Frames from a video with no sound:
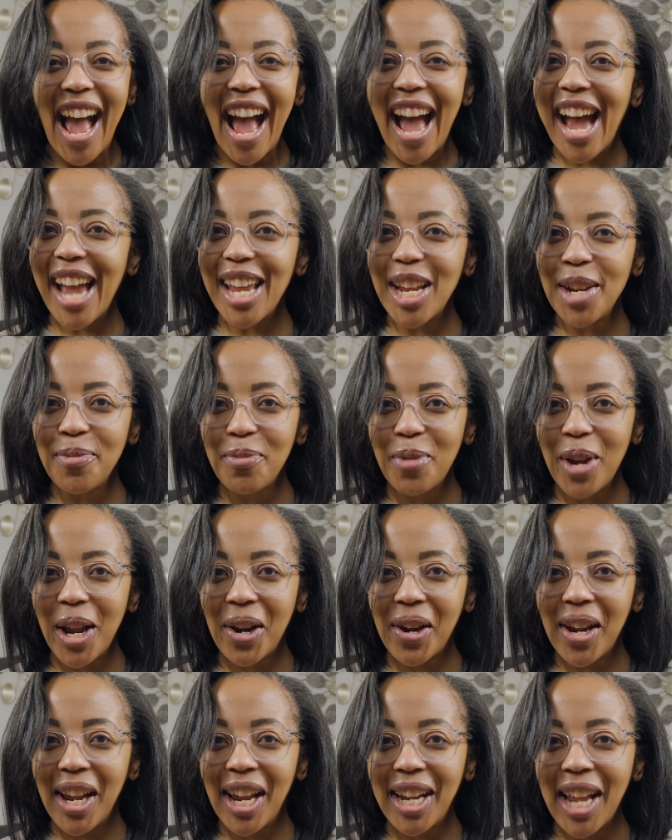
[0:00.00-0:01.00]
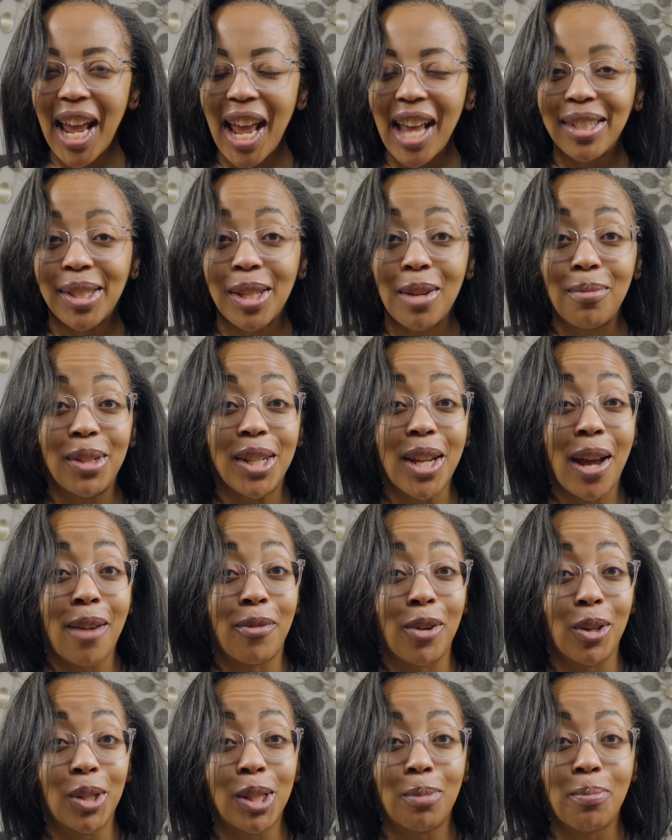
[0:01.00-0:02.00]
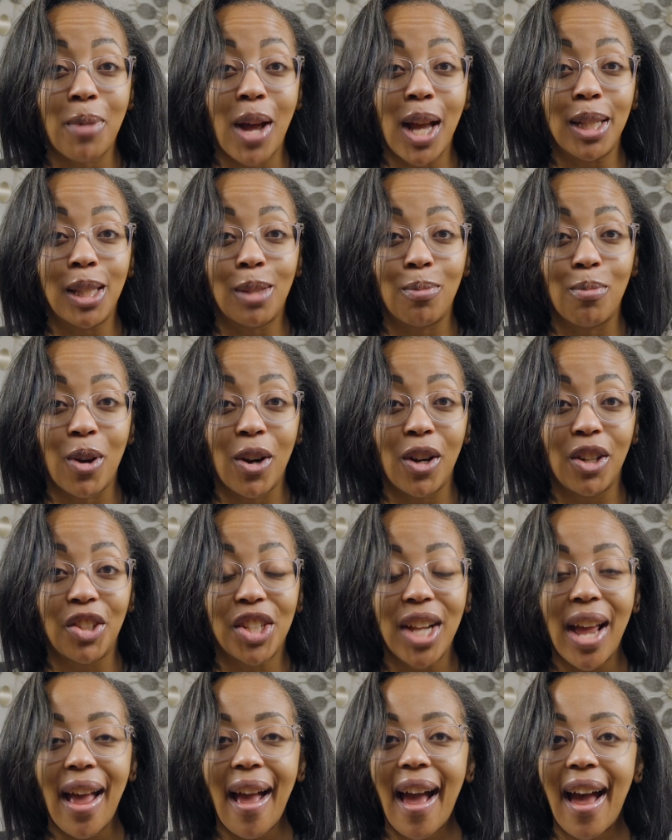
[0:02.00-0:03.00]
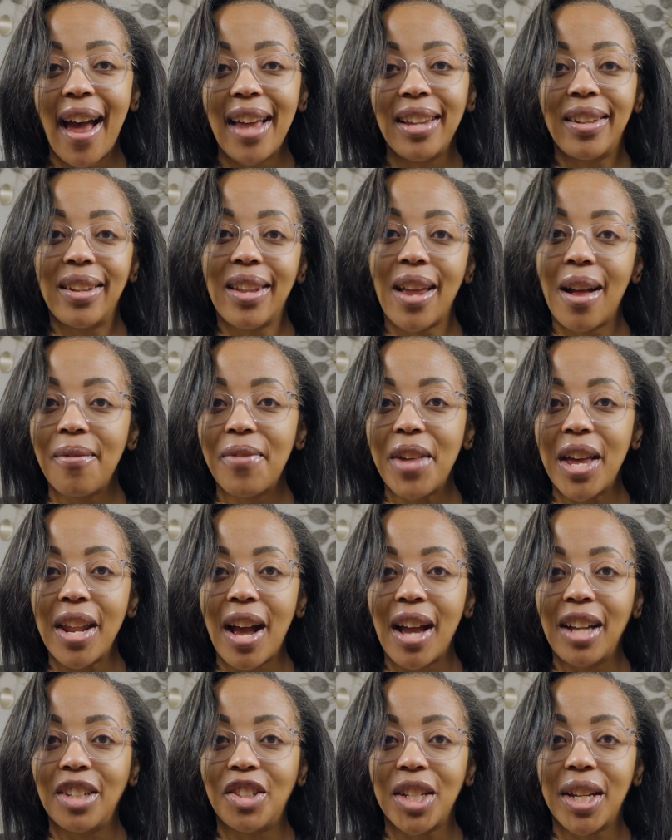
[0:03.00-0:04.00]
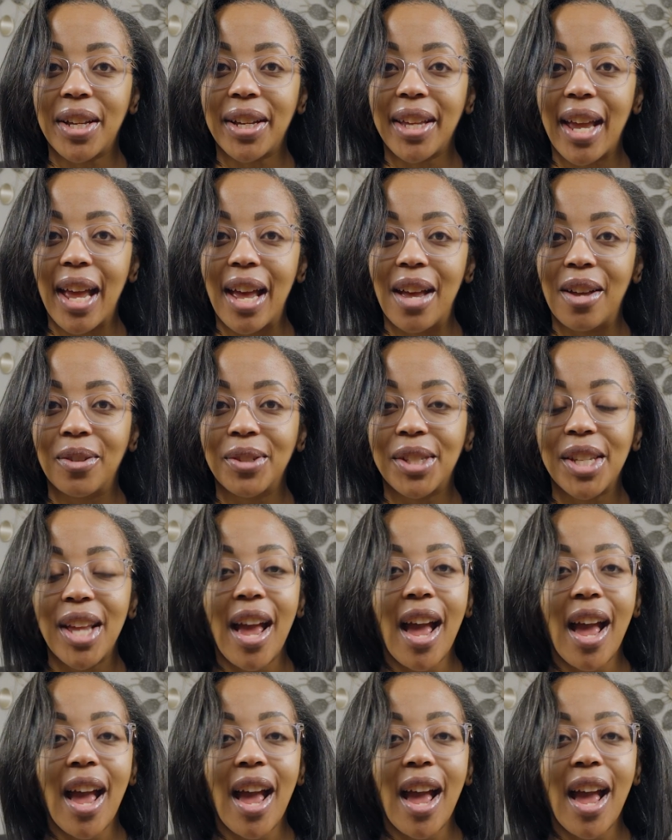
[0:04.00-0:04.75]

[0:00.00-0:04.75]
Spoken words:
I am wearing some Diverse Spines merch. I love that IG account.